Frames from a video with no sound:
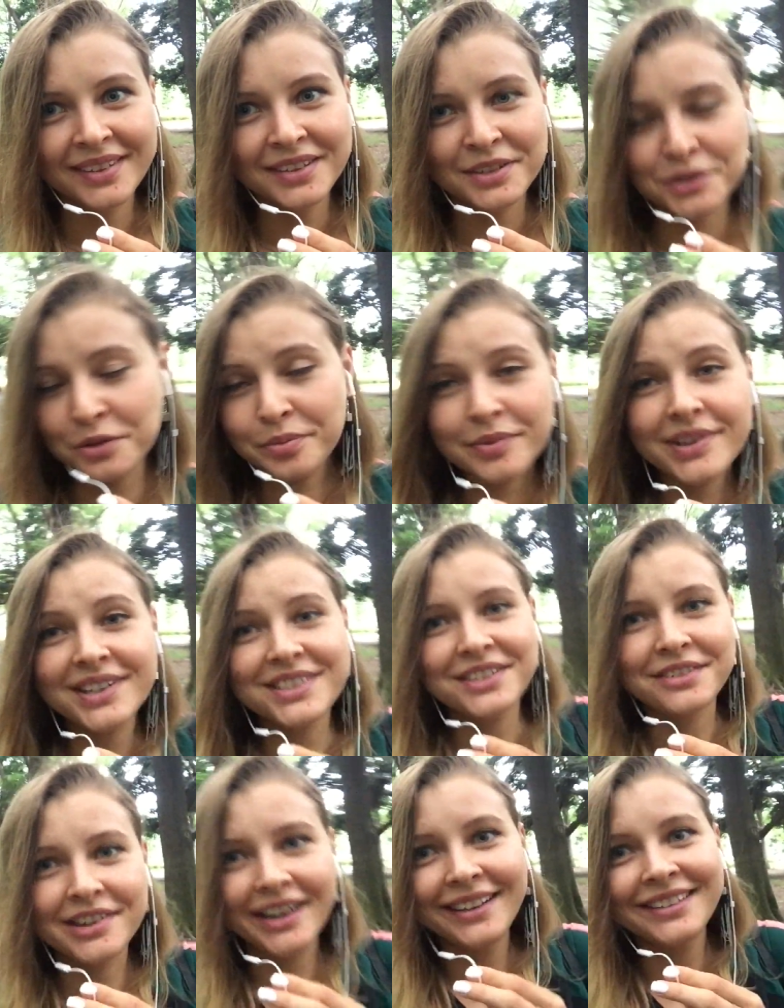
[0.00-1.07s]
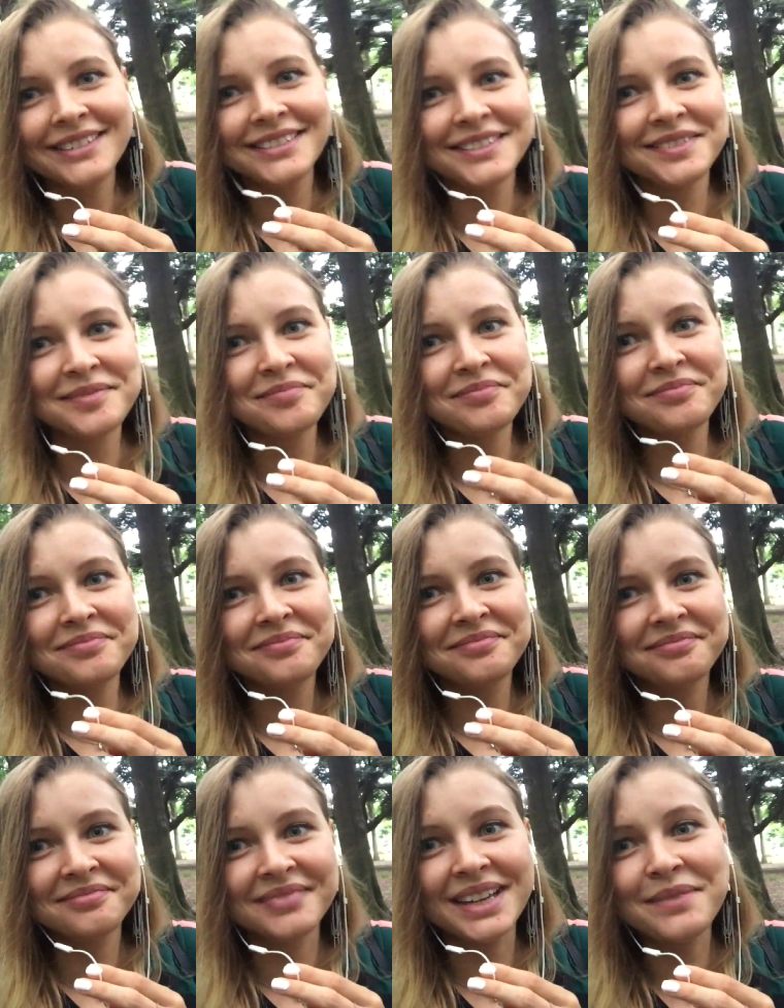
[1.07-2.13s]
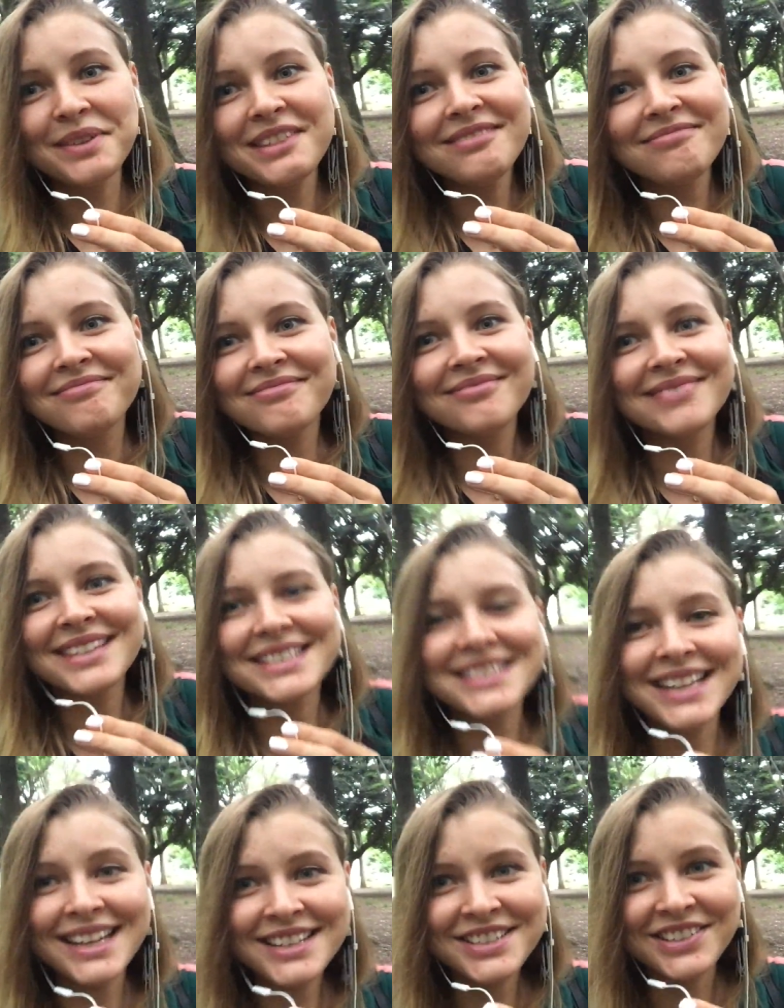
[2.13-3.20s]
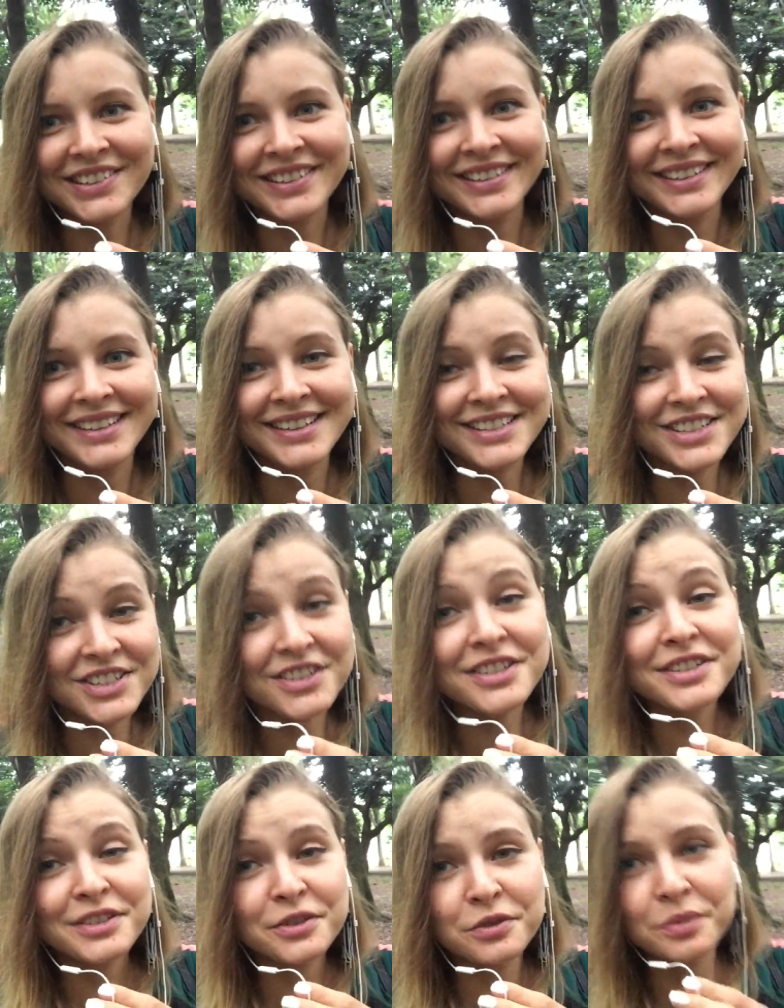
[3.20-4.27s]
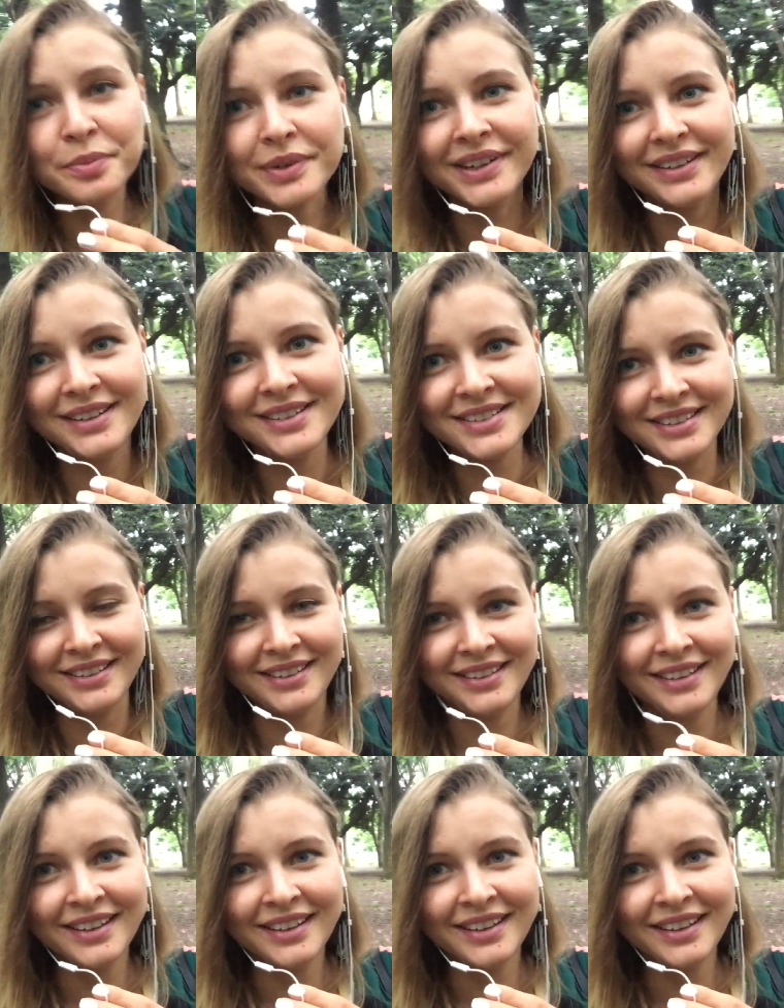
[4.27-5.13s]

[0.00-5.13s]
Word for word: Super easy, right? I mean, this answer is just super easy.